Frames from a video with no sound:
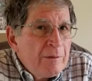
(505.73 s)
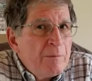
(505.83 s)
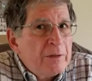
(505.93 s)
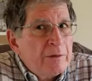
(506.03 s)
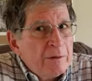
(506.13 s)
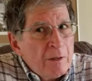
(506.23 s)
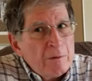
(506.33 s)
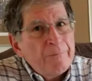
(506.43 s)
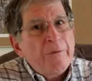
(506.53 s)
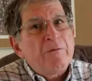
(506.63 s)
but
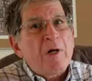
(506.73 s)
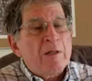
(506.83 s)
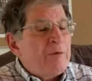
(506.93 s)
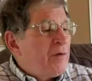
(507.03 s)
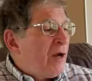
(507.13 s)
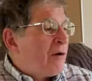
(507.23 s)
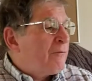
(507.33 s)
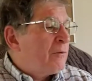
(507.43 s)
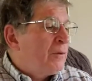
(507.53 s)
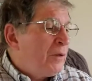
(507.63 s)
you've got to be
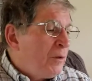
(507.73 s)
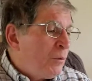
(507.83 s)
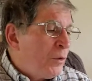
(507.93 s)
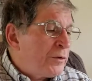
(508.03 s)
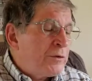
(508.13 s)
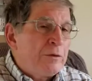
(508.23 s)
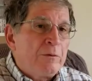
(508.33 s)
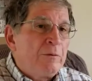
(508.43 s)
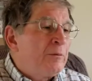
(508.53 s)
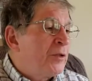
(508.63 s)
careful what you do
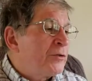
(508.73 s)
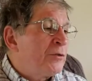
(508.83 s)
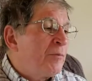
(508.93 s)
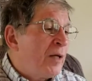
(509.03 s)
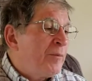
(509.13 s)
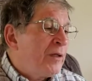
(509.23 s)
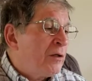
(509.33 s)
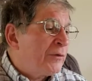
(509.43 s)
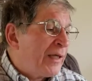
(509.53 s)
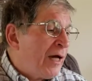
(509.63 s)
because you might be
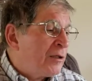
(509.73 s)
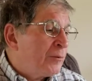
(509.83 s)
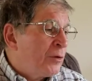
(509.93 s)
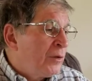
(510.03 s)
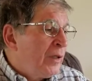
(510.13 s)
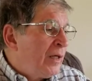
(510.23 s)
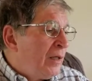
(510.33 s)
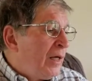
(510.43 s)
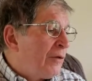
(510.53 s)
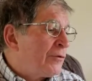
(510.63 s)
held accountable
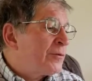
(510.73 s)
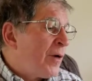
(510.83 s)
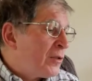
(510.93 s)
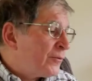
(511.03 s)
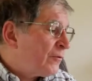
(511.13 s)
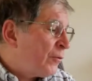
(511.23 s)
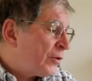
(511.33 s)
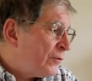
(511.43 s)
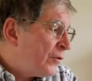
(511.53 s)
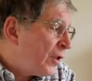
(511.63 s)
and responsible for
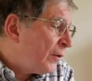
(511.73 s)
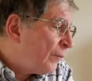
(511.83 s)
what you've done.